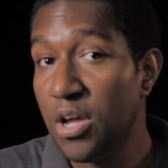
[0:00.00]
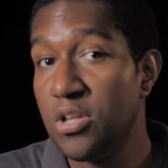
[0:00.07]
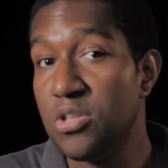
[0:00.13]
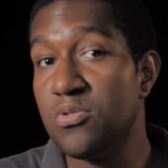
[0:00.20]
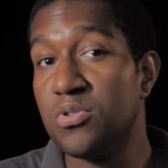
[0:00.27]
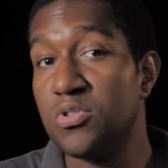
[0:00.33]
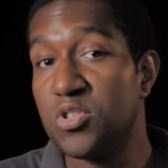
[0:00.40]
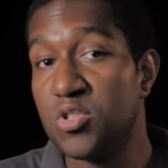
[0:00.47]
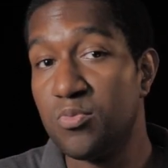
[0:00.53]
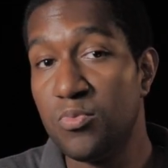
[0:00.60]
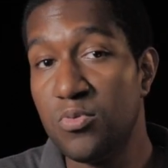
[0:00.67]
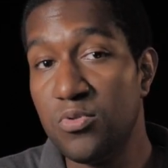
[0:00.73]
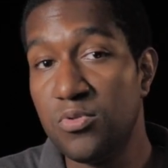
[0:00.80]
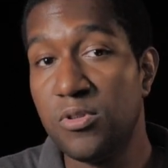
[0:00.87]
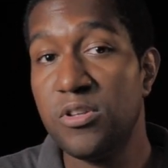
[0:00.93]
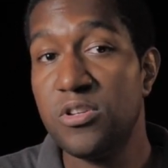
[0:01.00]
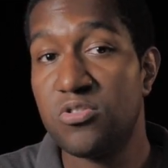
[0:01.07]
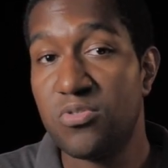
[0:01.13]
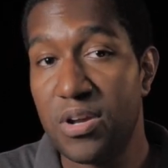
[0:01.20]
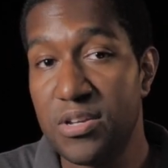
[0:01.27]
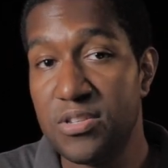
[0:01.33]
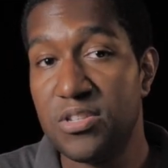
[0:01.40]
you can smoothly
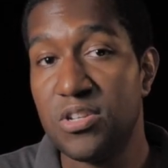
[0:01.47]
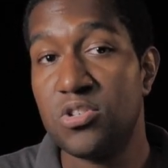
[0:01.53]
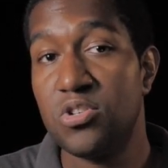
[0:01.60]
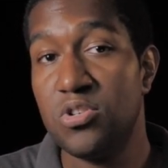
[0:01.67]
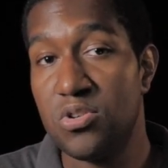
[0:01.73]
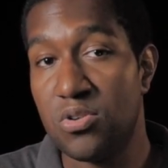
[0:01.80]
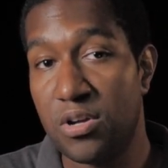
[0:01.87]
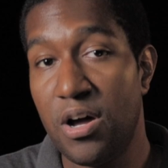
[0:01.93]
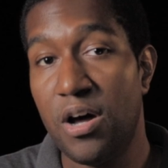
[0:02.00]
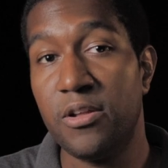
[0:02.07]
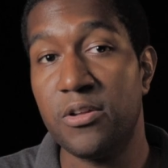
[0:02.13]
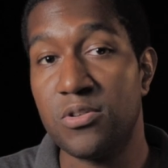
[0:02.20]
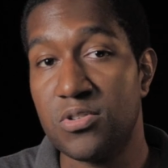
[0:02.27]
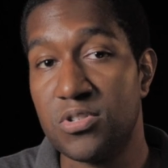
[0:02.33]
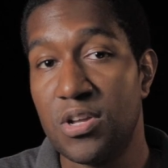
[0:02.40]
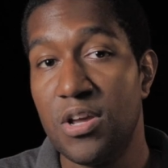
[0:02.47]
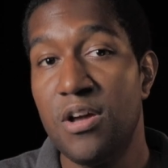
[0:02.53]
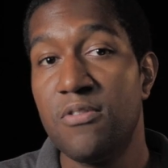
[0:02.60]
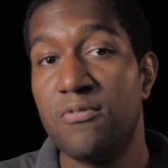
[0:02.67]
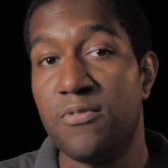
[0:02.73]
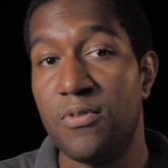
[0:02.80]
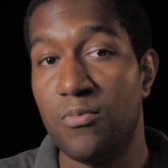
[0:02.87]
transition your colors
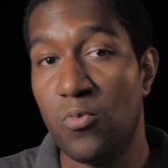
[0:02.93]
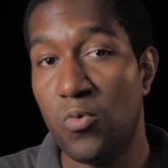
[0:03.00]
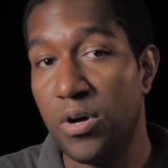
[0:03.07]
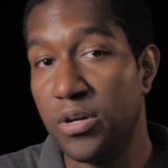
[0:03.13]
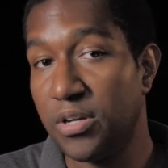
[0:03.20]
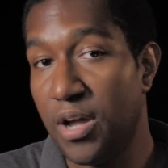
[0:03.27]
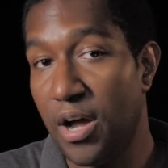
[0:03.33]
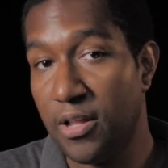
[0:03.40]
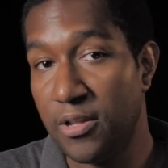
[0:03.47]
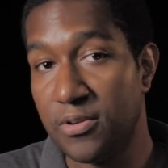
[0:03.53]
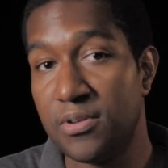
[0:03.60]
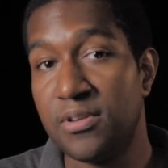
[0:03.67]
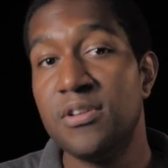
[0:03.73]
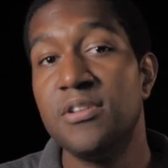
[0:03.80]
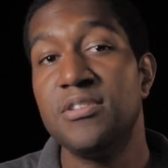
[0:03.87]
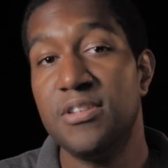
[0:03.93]
from one color